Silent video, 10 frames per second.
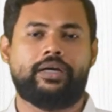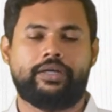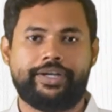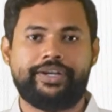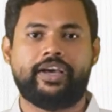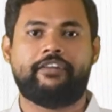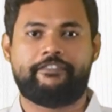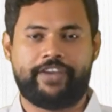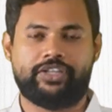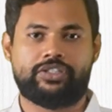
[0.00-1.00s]
India
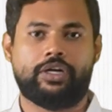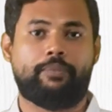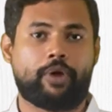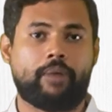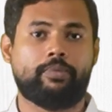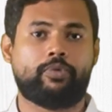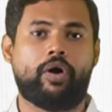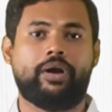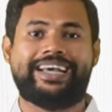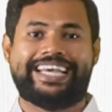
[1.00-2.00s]
faced a problem
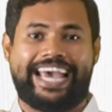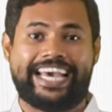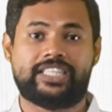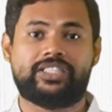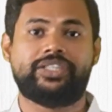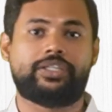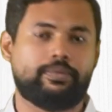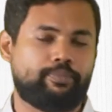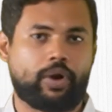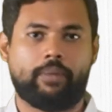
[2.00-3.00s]
called
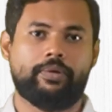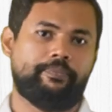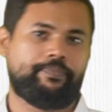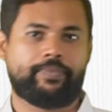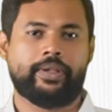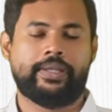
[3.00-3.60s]
exit problem.